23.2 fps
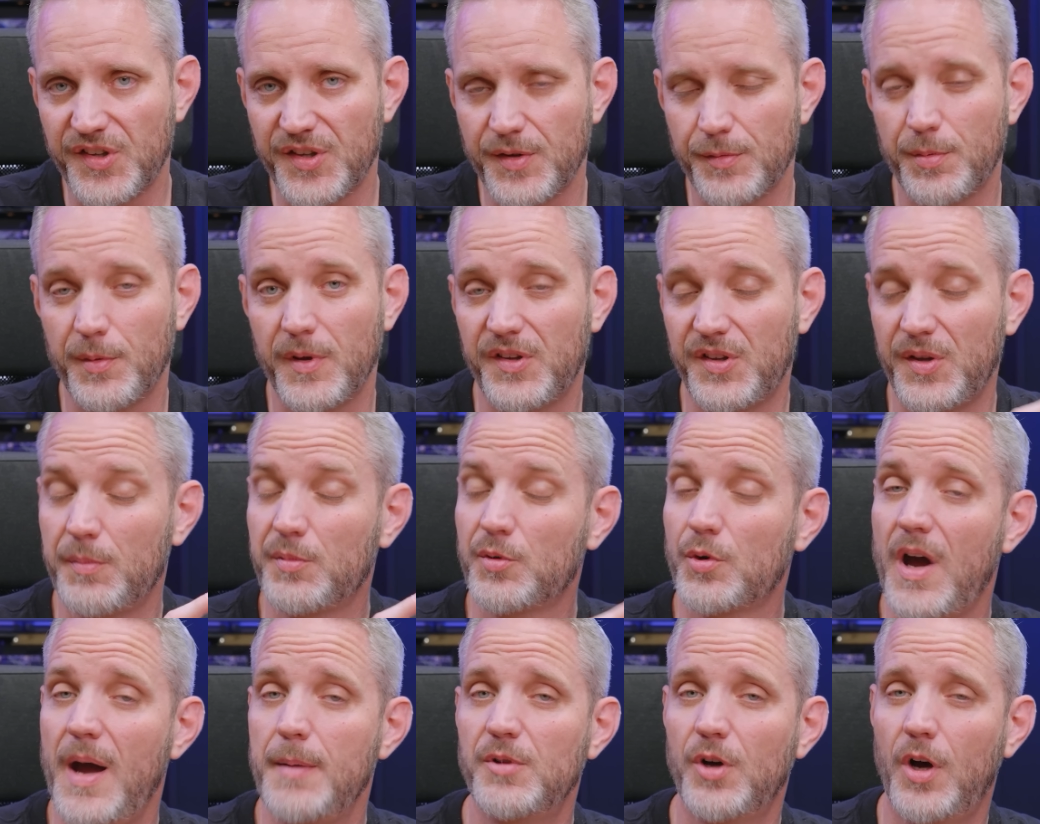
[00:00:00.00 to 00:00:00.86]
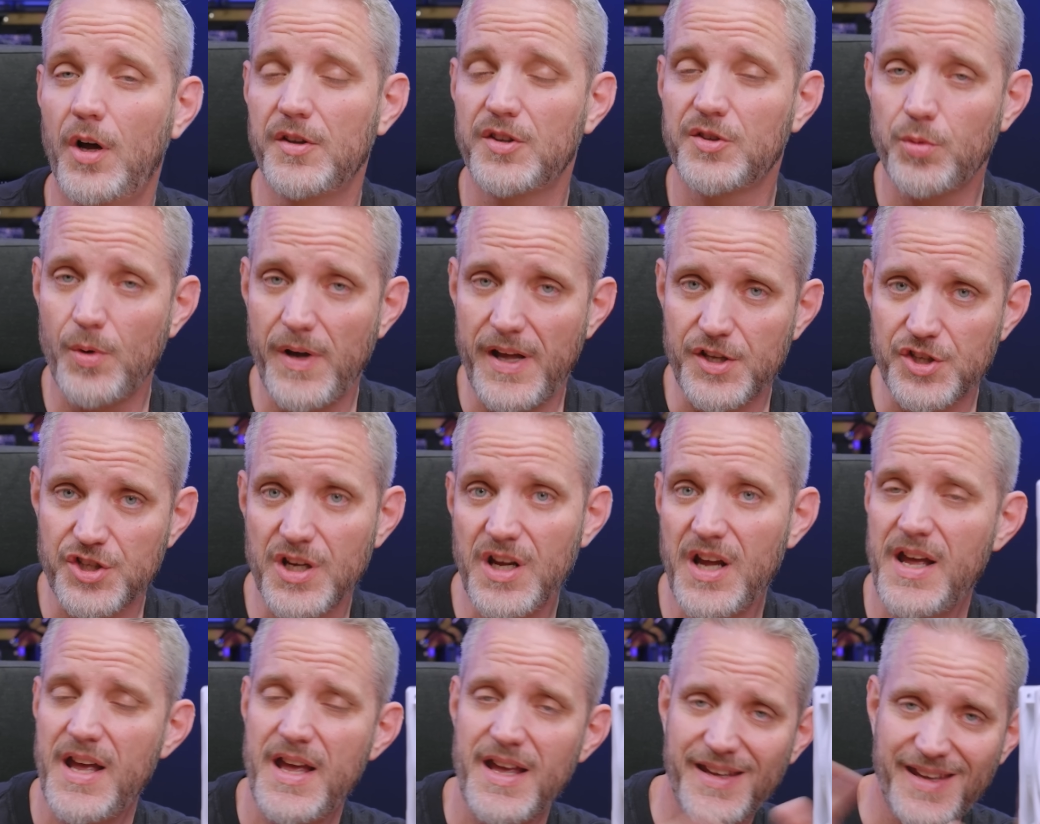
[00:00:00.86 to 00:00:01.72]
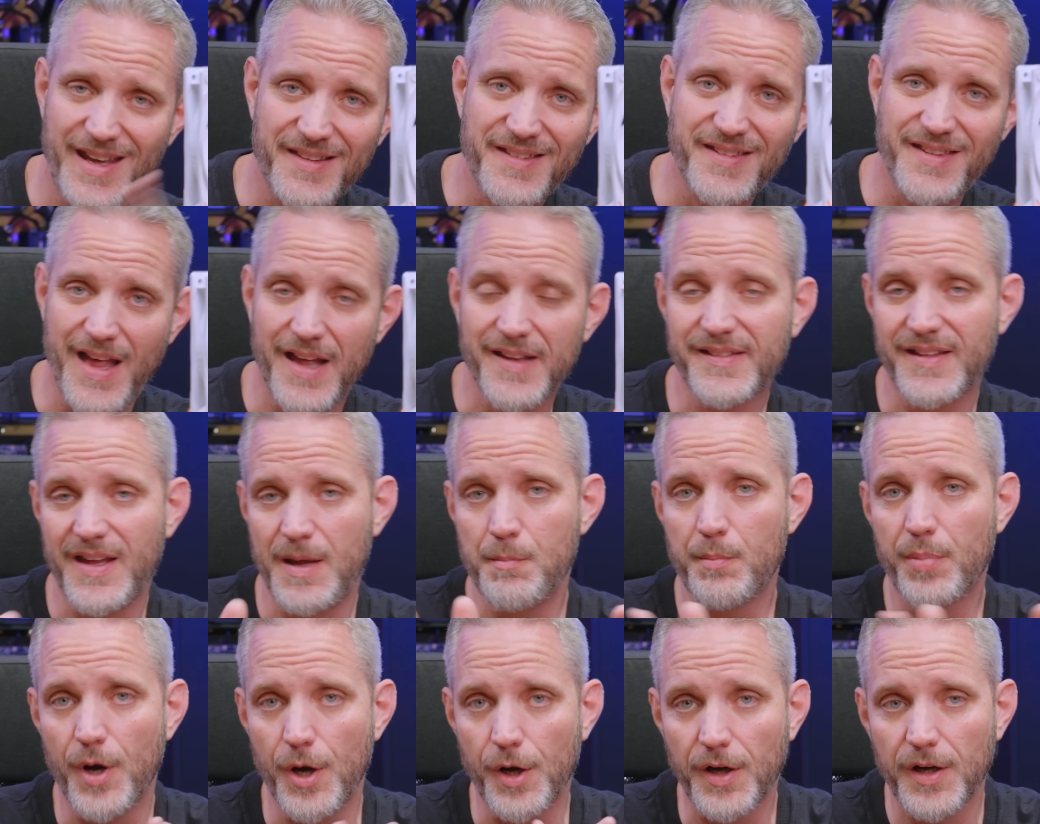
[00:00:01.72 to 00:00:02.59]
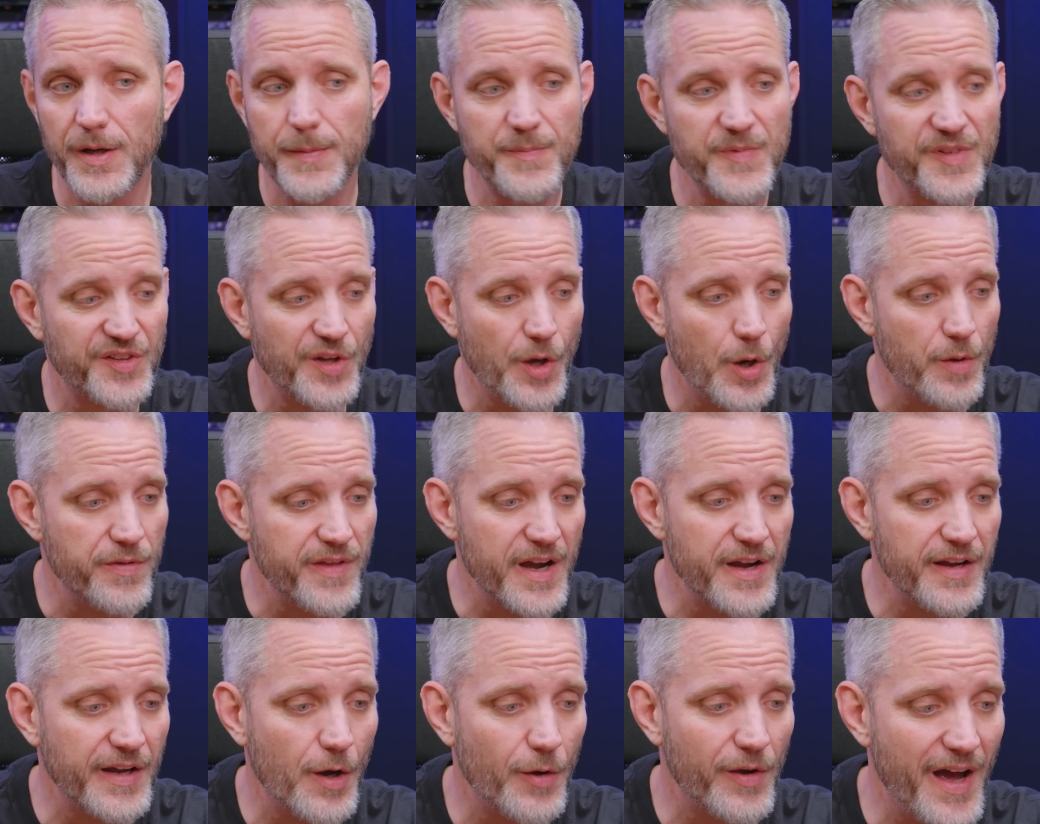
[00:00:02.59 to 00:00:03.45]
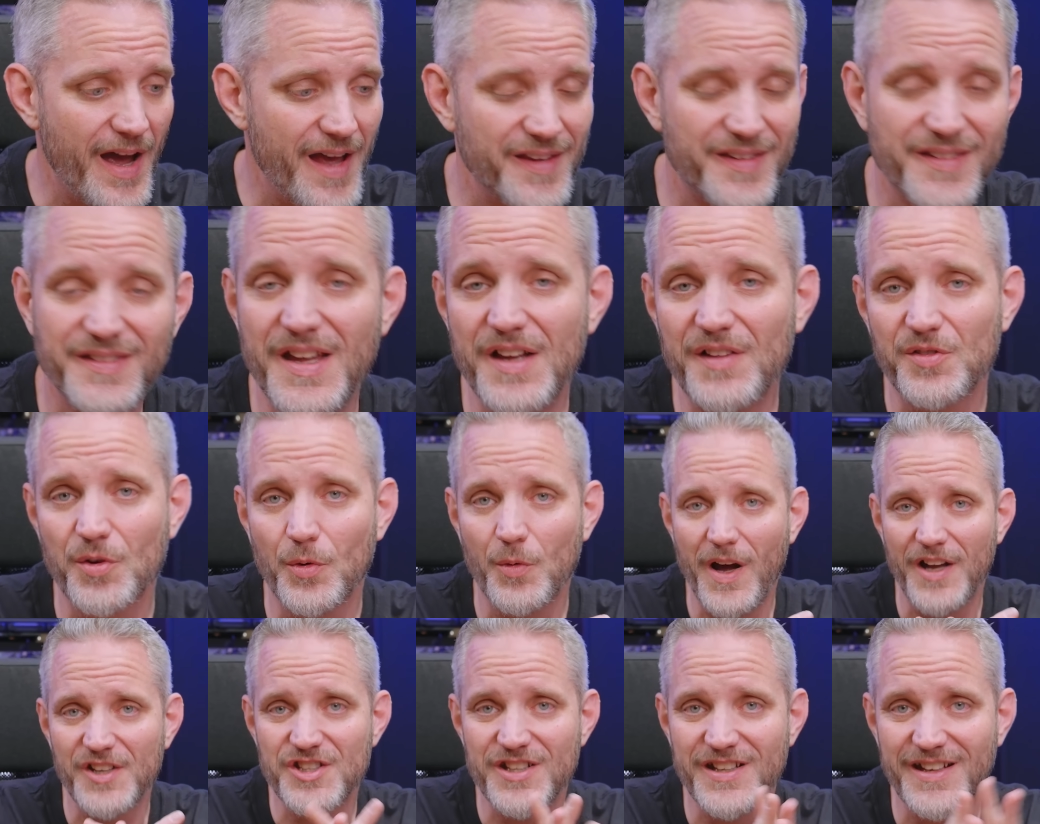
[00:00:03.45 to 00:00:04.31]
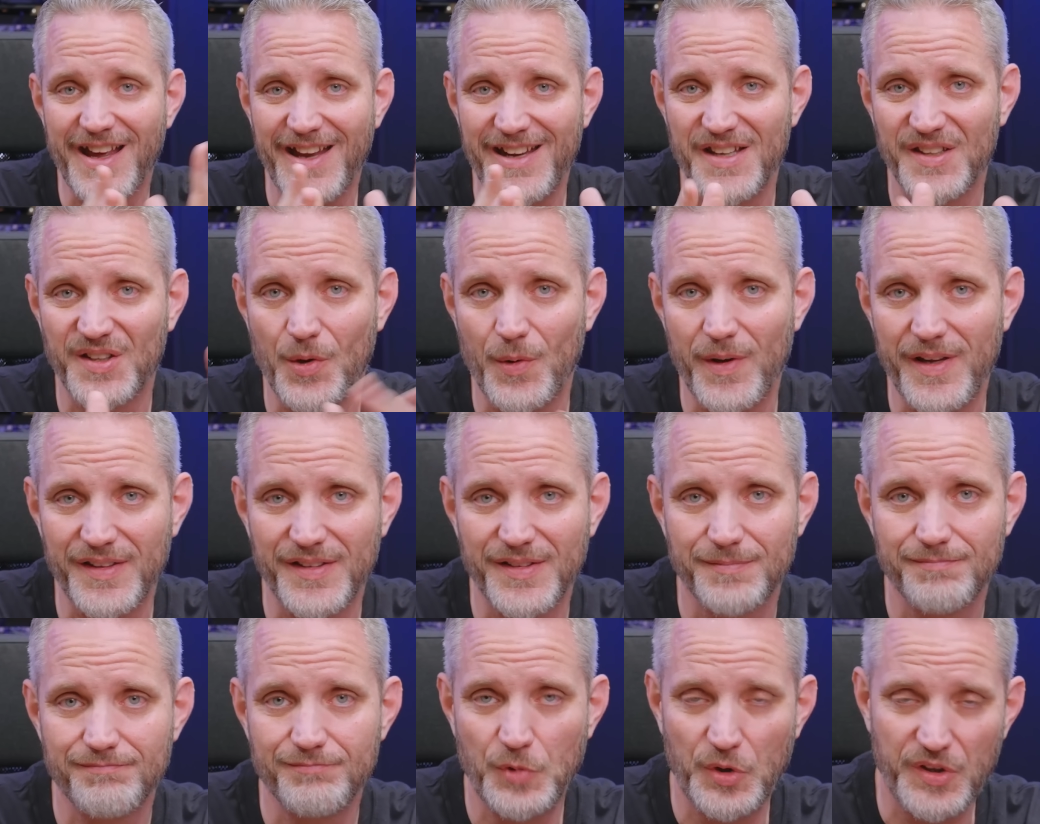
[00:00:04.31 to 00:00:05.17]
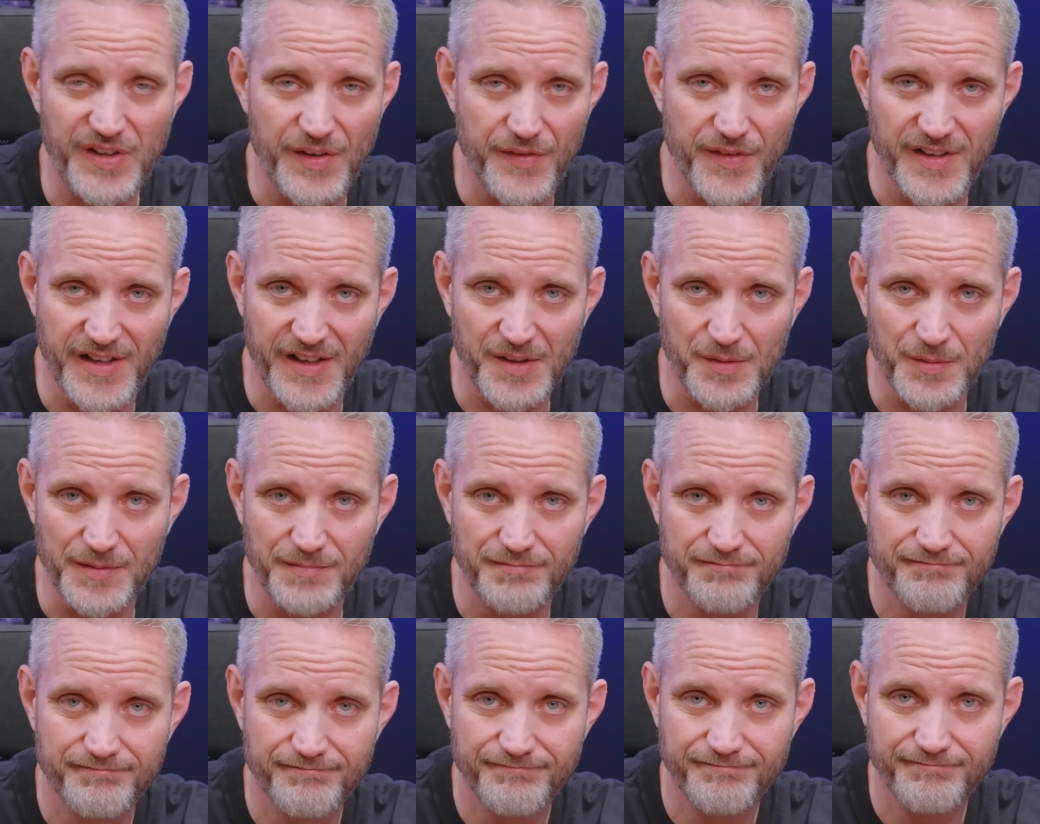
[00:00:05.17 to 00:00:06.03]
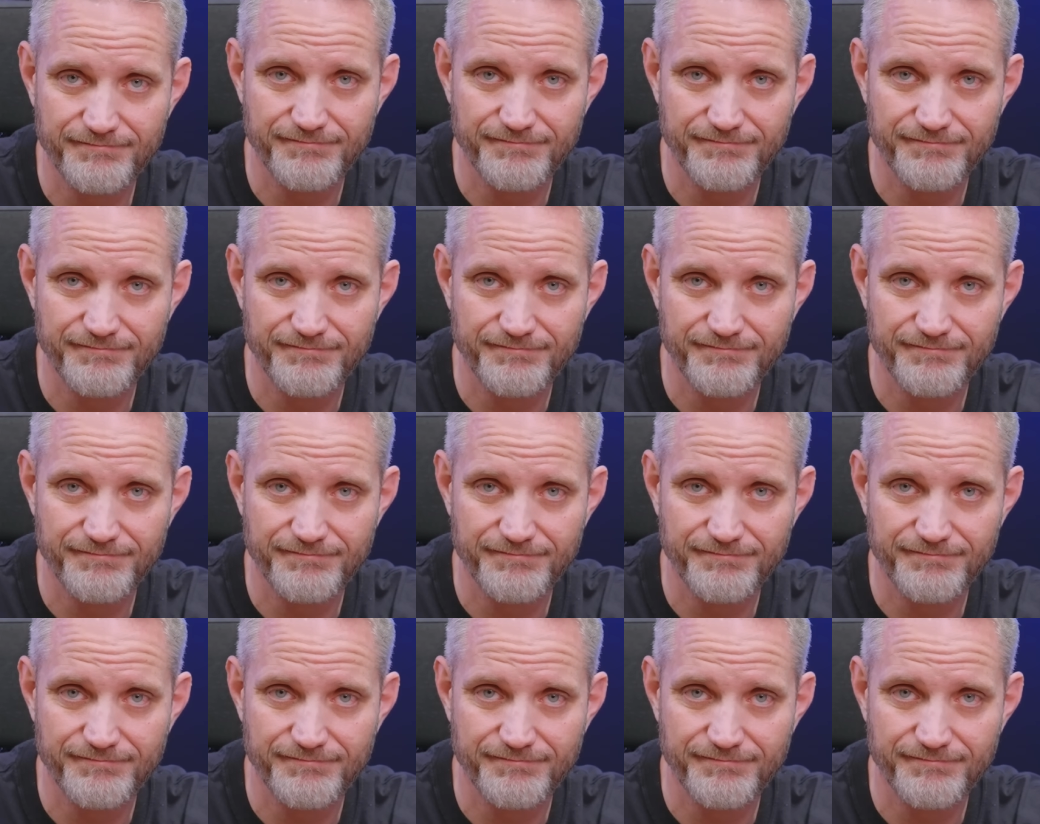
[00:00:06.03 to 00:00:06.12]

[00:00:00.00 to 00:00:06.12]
su subscribed on Twitch gets that same perk. So there you go, guys. Thanks for watching, and as always, we'll see you in the next one.